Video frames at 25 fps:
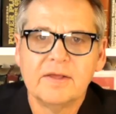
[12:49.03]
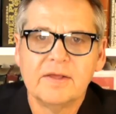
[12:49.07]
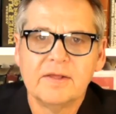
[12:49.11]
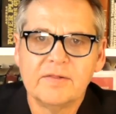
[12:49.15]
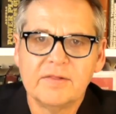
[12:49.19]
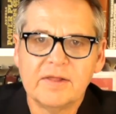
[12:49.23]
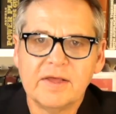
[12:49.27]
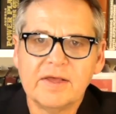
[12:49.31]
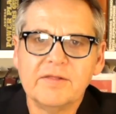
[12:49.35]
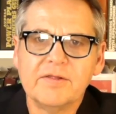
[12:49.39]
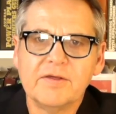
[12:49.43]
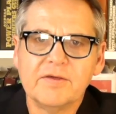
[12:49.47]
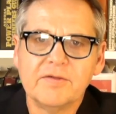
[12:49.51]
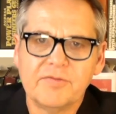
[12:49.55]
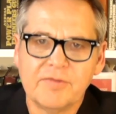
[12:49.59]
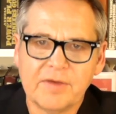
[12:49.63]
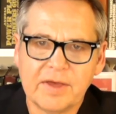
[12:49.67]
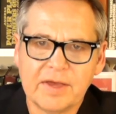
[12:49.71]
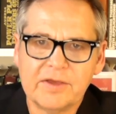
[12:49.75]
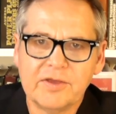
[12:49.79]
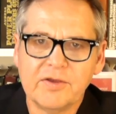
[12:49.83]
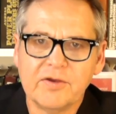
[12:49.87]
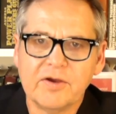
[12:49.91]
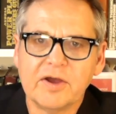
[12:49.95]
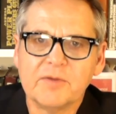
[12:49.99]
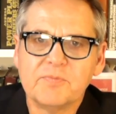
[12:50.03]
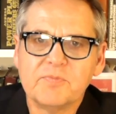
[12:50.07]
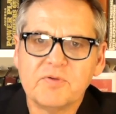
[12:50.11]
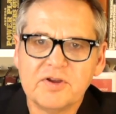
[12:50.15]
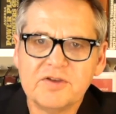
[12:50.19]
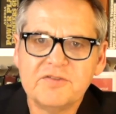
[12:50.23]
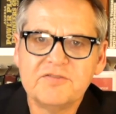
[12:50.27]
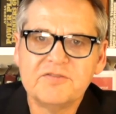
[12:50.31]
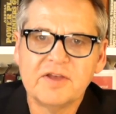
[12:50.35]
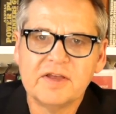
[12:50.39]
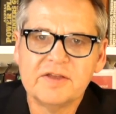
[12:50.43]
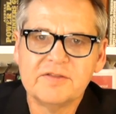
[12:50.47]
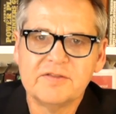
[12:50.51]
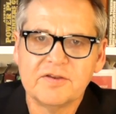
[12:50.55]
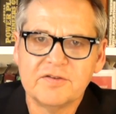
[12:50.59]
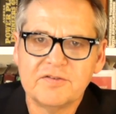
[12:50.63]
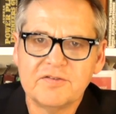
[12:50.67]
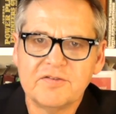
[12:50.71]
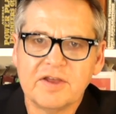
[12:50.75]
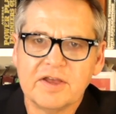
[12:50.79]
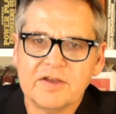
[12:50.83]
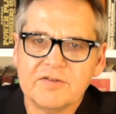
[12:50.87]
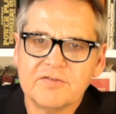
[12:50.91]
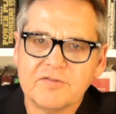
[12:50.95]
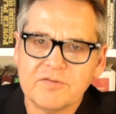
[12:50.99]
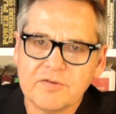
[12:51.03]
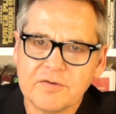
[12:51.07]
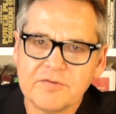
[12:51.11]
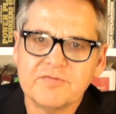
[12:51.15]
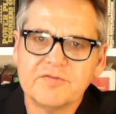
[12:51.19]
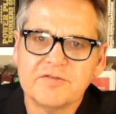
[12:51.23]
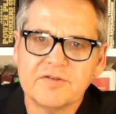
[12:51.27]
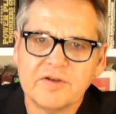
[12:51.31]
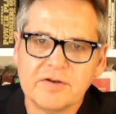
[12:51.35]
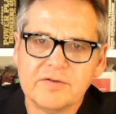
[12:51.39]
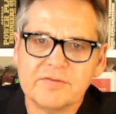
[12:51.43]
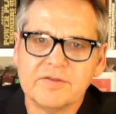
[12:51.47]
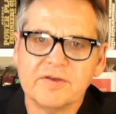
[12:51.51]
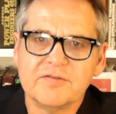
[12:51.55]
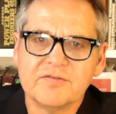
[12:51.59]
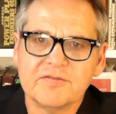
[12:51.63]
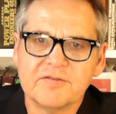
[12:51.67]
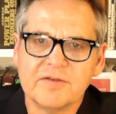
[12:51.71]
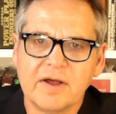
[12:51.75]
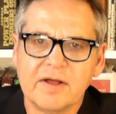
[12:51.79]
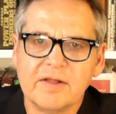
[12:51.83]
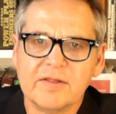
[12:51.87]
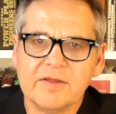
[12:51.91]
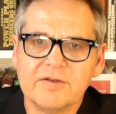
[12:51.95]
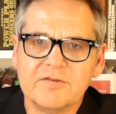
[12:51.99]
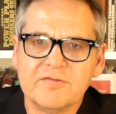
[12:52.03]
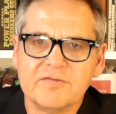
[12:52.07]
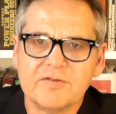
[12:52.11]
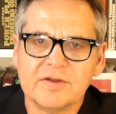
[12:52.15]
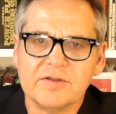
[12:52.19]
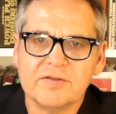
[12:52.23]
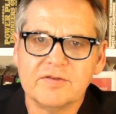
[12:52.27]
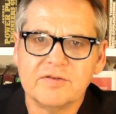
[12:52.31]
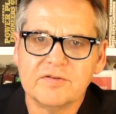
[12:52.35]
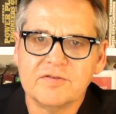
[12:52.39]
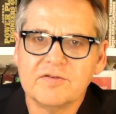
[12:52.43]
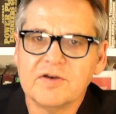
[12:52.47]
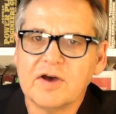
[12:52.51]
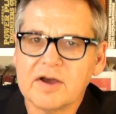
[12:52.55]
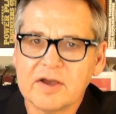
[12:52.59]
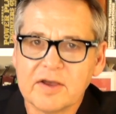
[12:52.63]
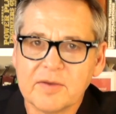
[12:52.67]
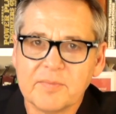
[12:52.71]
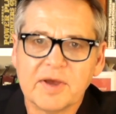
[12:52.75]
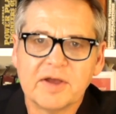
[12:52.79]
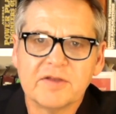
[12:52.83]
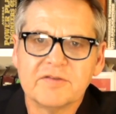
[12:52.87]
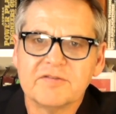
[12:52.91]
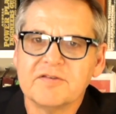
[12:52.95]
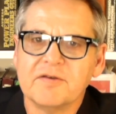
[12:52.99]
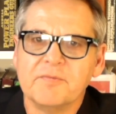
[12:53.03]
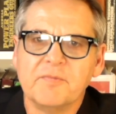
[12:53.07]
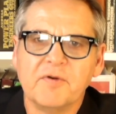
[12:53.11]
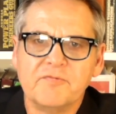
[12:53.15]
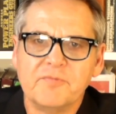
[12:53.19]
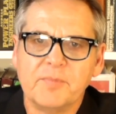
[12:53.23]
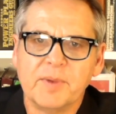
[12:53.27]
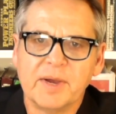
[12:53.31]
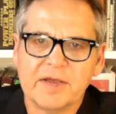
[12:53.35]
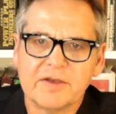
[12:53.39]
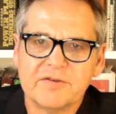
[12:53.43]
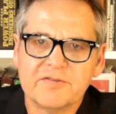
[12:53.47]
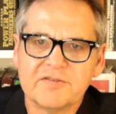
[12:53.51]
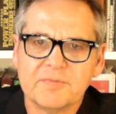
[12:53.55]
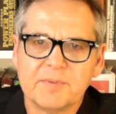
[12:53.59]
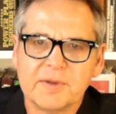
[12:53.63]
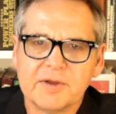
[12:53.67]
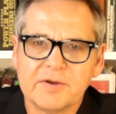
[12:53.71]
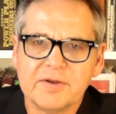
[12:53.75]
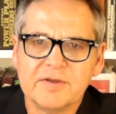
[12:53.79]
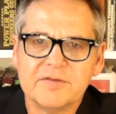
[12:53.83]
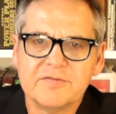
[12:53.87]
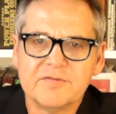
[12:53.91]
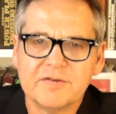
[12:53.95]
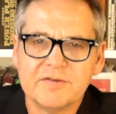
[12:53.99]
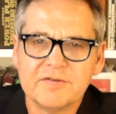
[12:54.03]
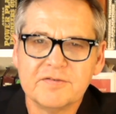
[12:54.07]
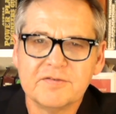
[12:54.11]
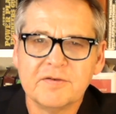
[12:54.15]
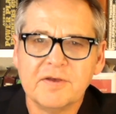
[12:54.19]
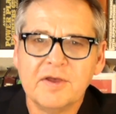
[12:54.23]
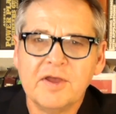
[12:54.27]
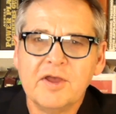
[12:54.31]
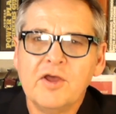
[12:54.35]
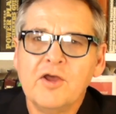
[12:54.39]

Layla, thank you. I appreciate the chance to have shared this knowledge and to talk about some of my experiences.